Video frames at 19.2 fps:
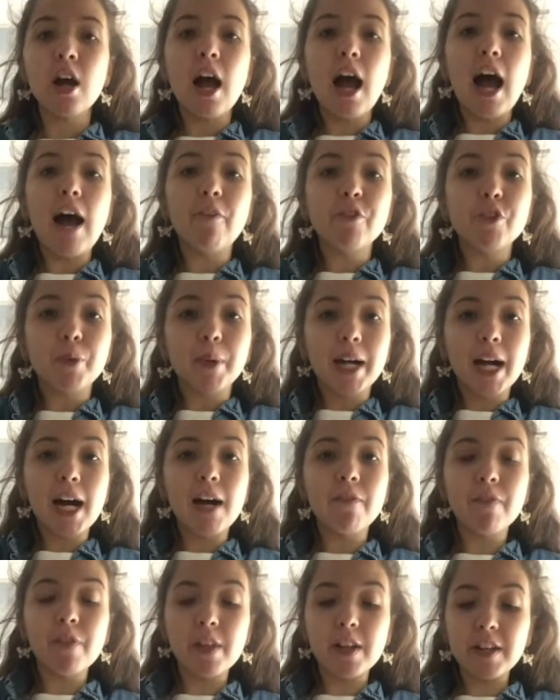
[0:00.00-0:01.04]
After we
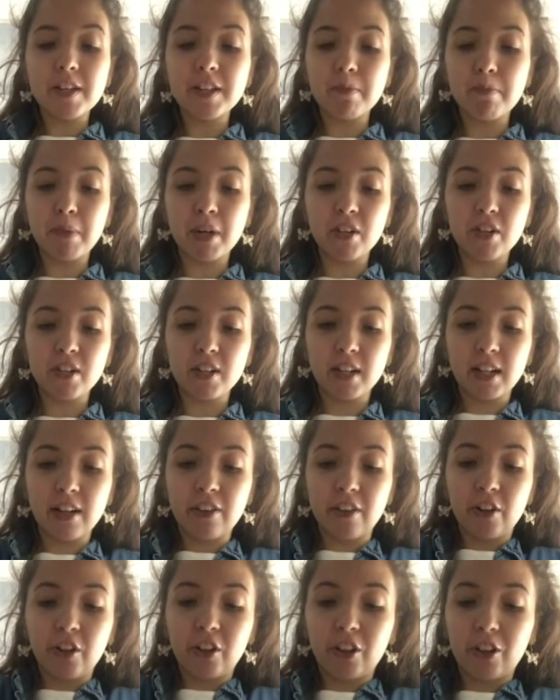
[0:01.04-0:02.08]
have this mixed
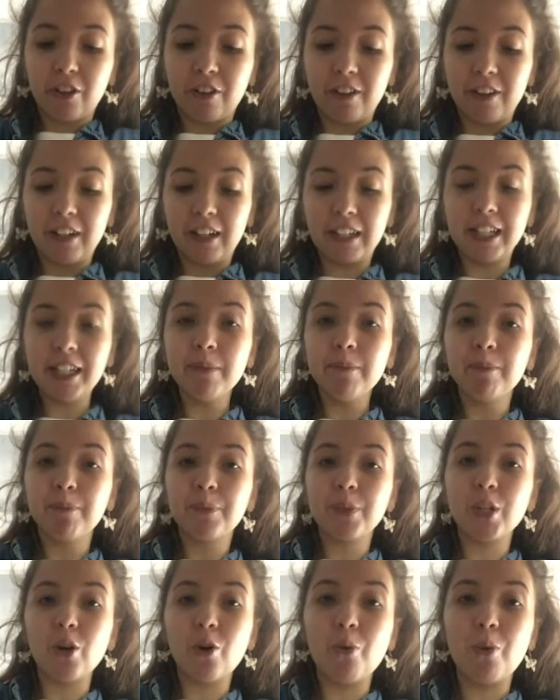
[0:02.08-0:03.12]
together thoroughly,
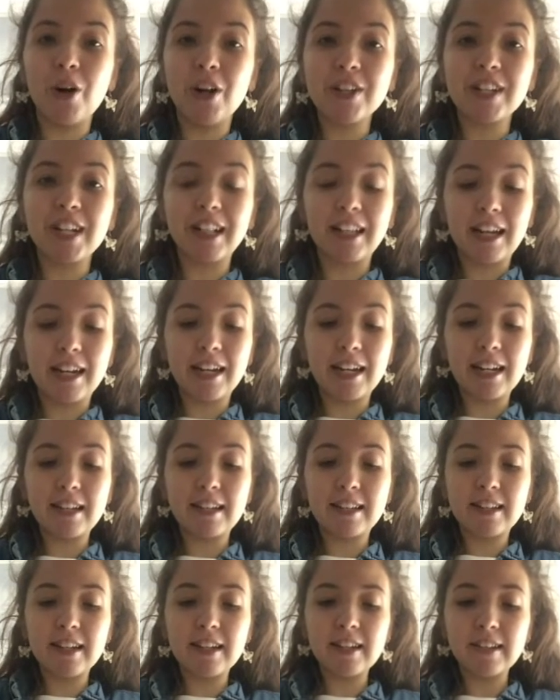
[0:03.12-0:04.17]
you'll want to let it
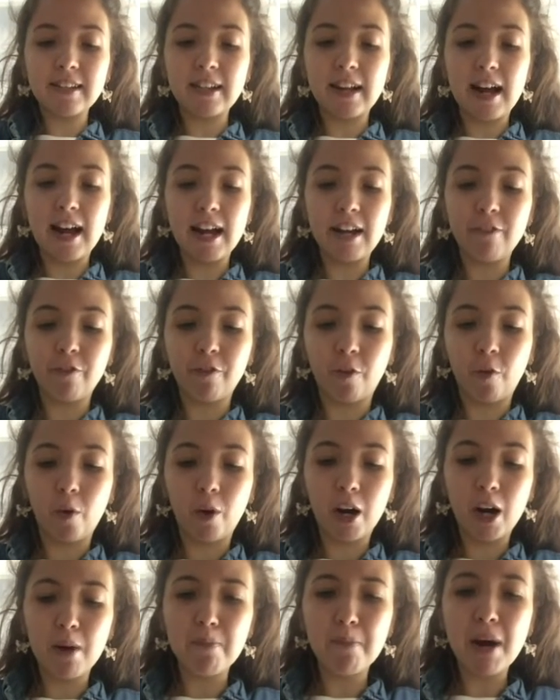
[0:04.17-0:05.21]
sit aside
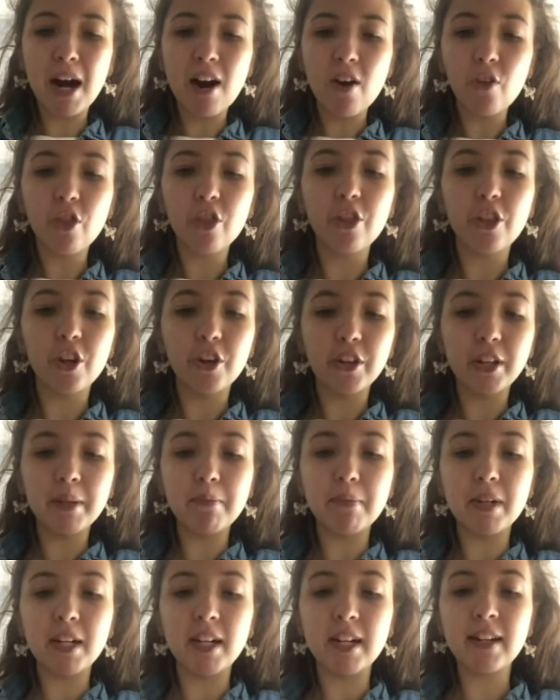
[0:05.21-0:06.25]
for about 30
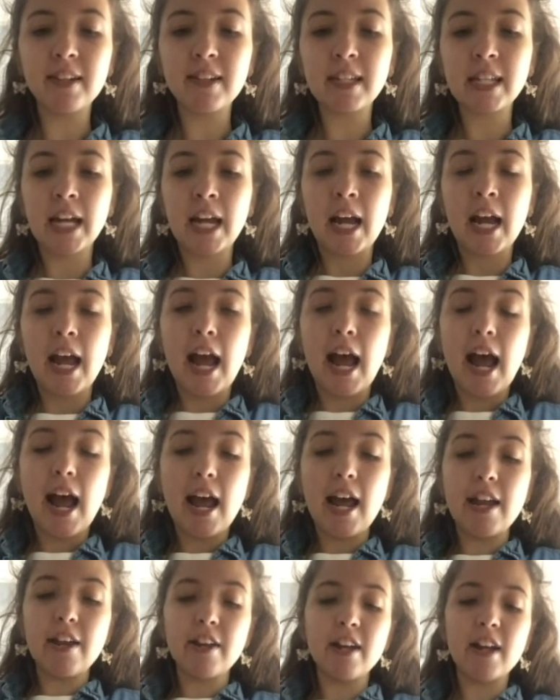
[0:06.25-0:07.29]
minutes.
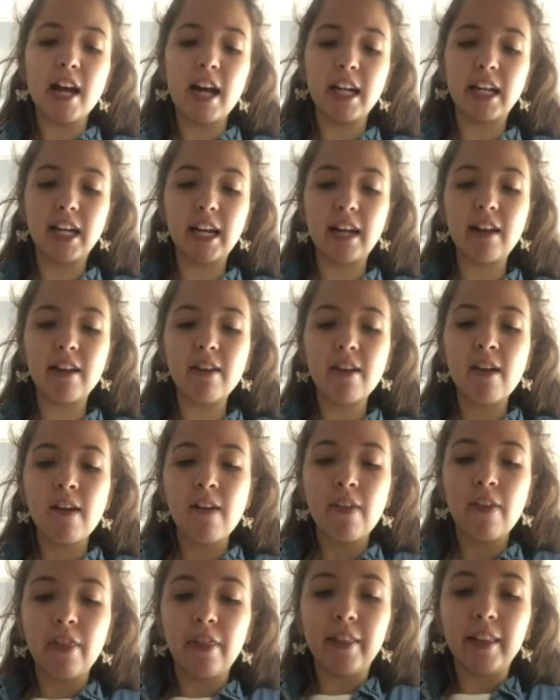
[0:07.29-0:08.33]
And again,
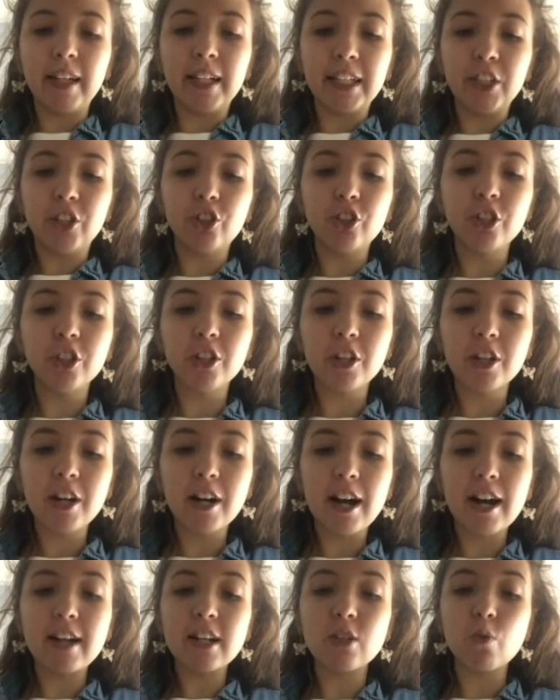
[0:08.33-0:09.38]
the sugar
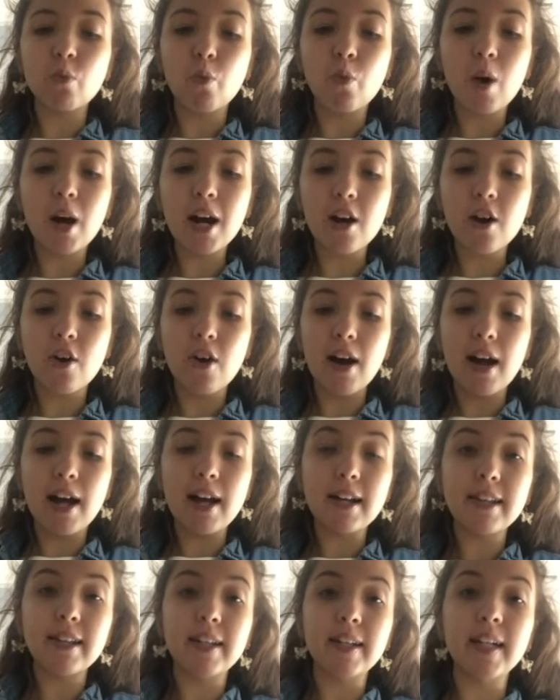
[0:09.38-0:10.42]
as well
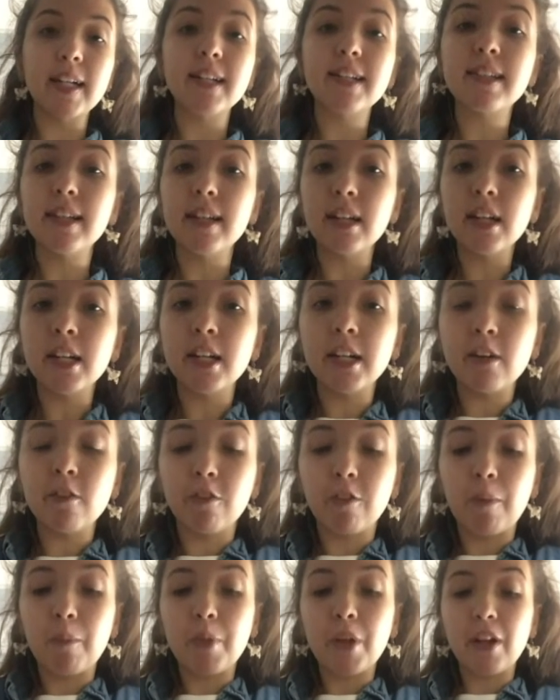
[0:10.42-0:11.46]
as the acidity
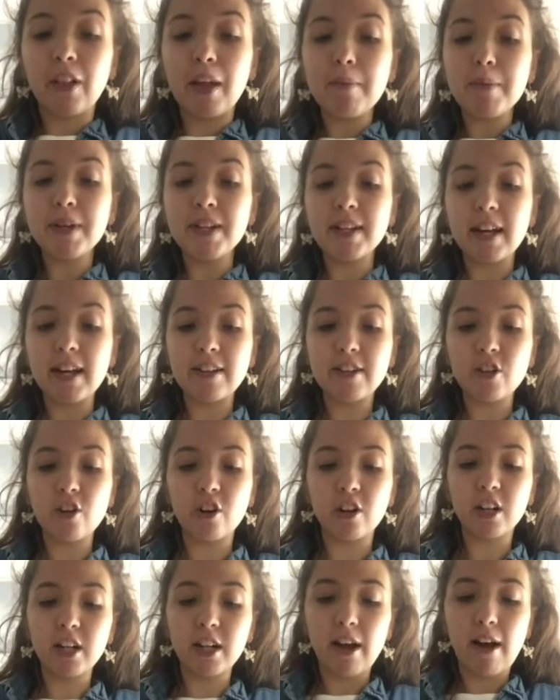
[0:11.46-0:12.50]
from the lemon zest are
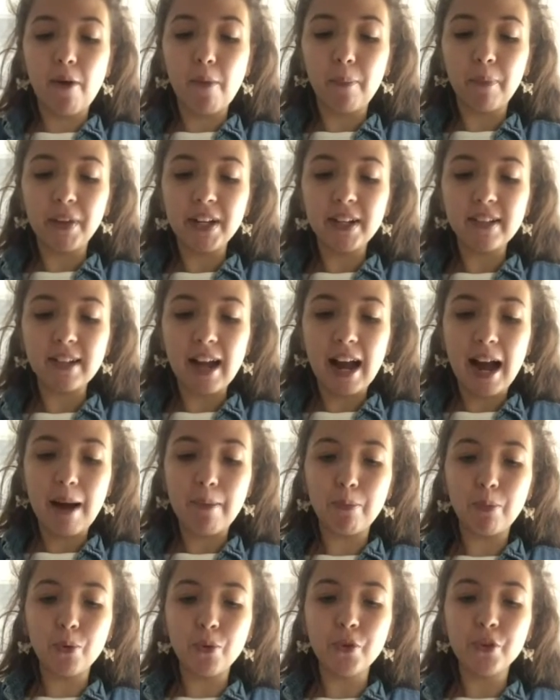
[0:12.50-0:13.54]
going to help these
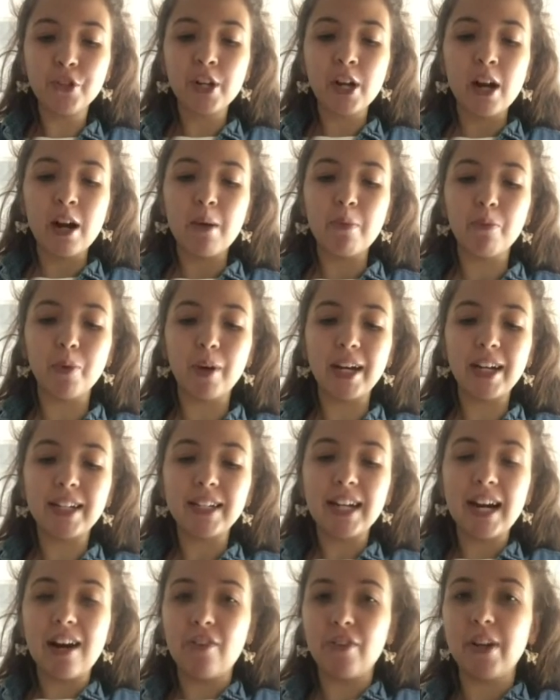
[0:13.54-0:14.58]
apples break
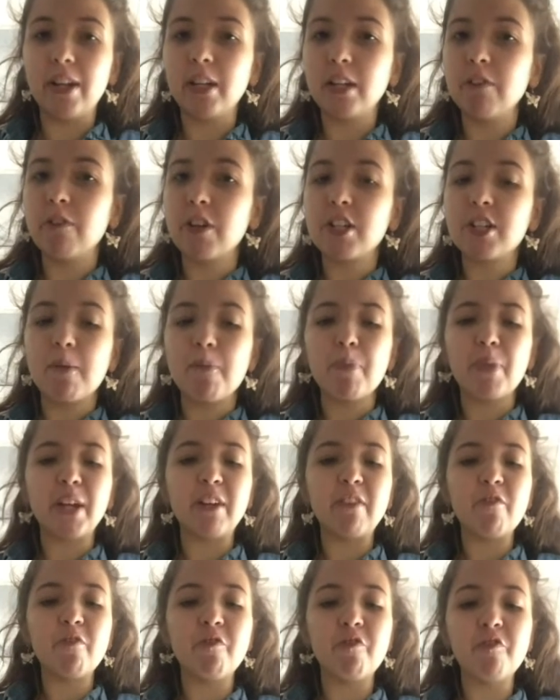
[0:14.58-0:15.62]
down and give us
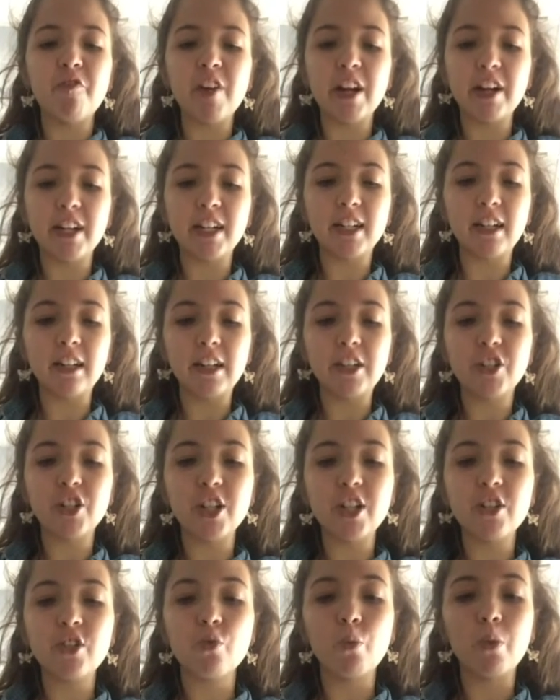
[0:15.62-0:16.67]
something very
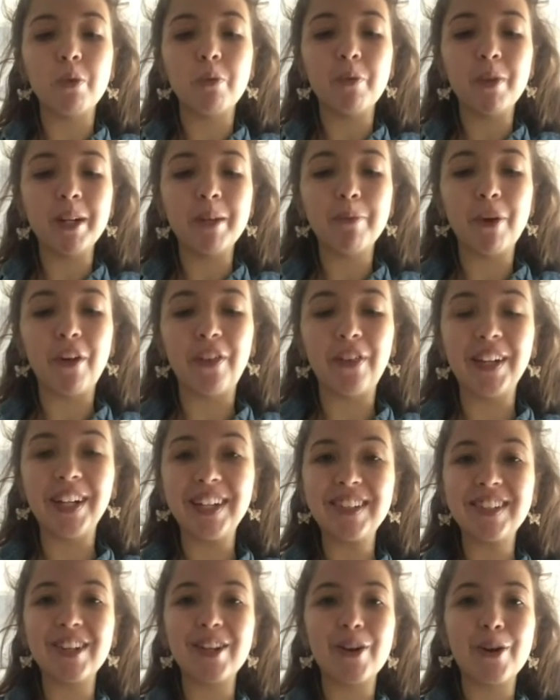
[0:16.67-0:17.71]
delicious when we put
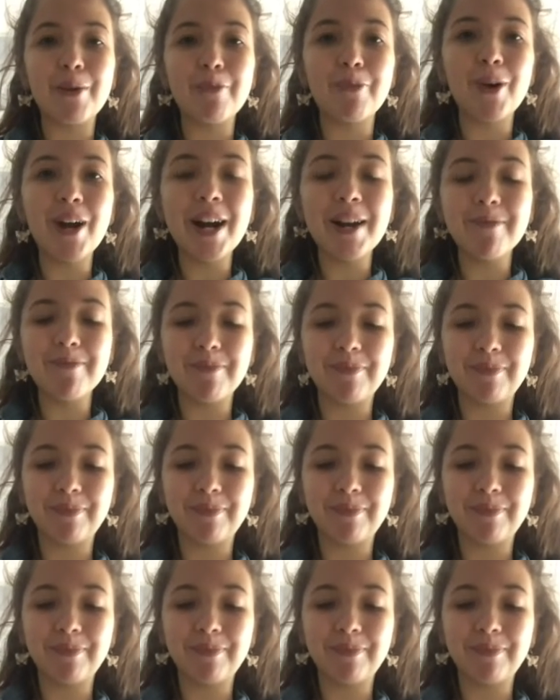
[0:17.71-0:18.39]
these in our bread.